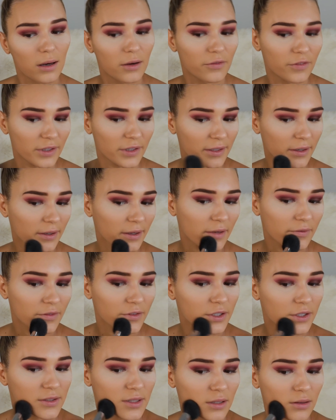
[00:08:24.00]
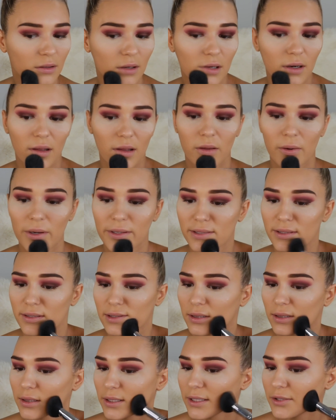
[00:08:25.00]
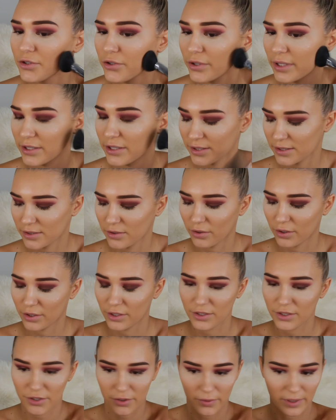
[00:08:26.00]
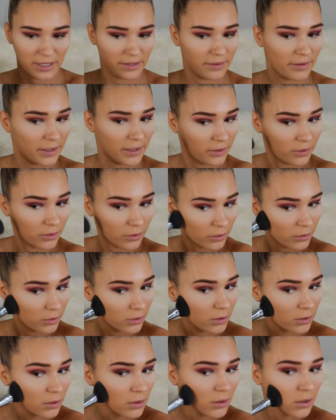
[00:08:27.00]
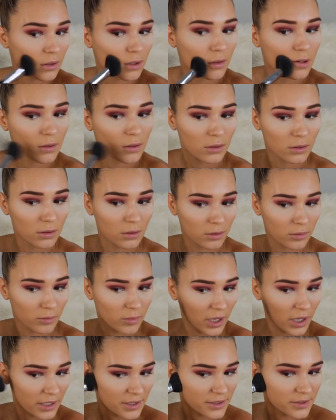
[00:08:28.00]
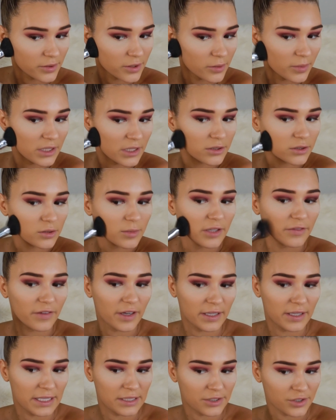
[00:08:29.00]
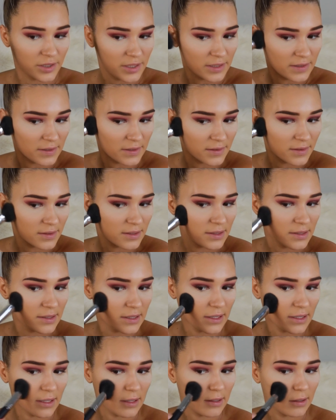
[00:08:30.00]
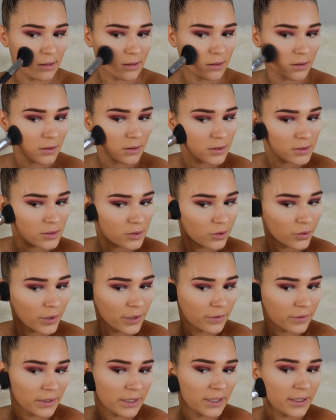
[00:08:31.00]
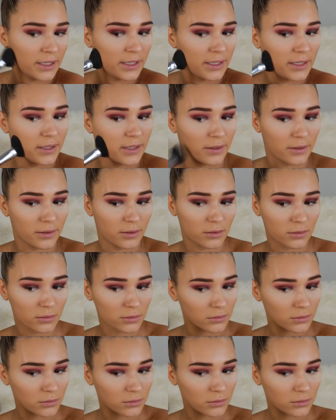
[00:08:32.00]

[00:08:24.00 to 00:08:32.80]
I feel like I have to use a lot, otherwise it's literally just not going to do anything at all. I just want to make sure my foundation isn't sticky. That's all we really need here.